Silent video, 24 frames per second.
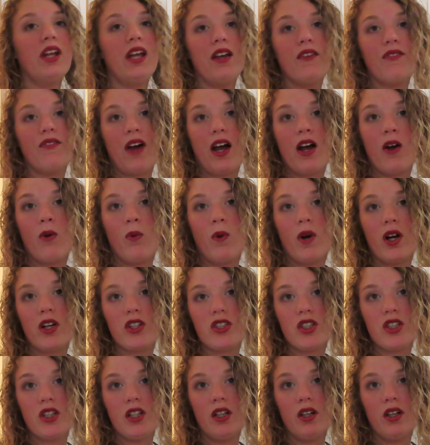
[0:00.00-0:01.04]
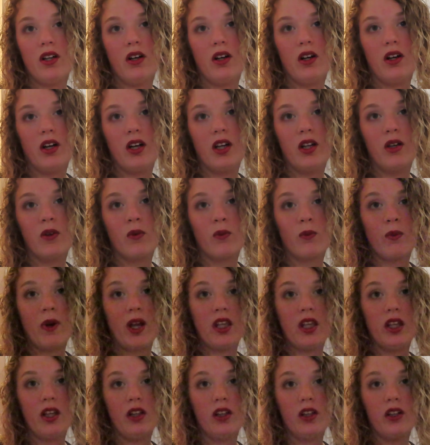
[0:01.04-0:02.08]
if I wash it on
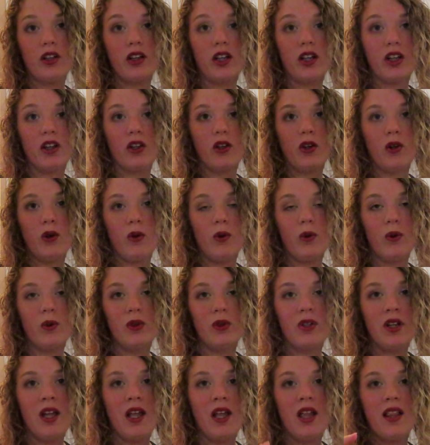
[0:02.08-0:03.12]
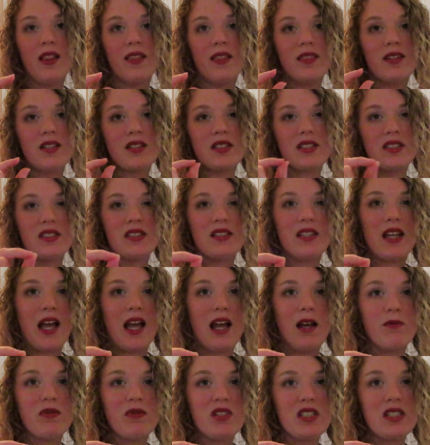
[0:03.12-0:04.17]
regular and cold, the
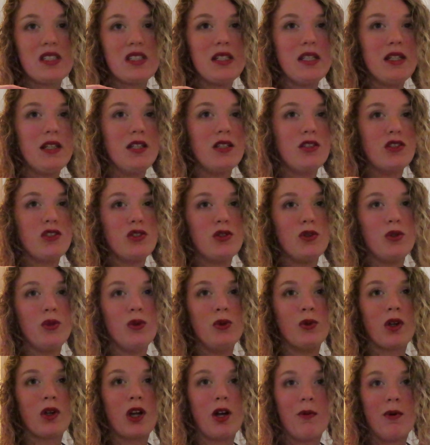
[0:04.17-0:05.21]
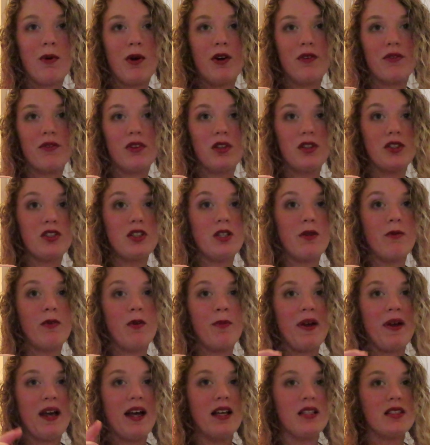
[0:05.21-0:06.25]
snaps tend to come off the Tubie
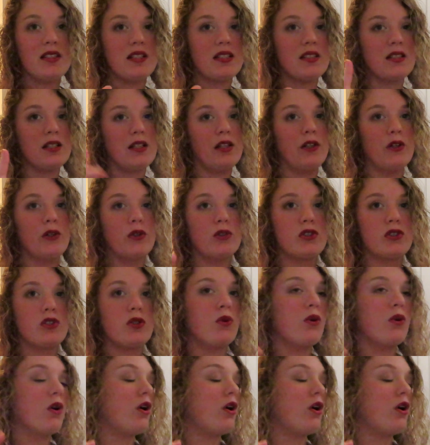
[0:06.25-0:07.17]
pads. It's a little too